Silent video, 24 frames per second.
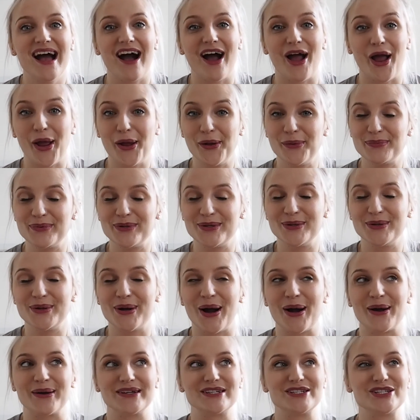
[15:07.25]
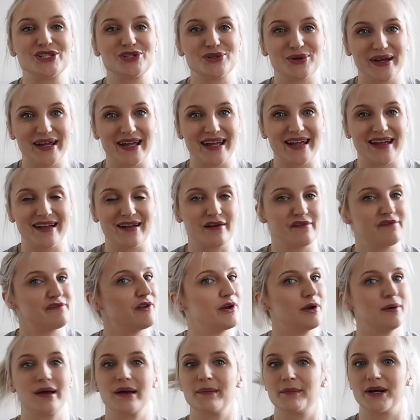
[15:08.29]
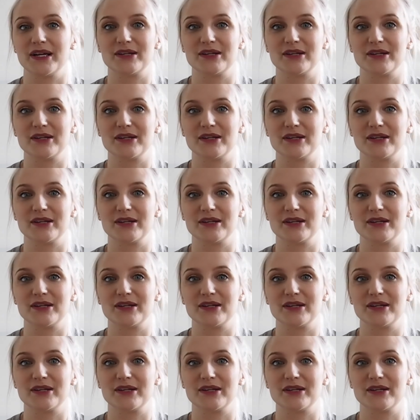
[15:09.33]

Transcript: I hope you are enjoying following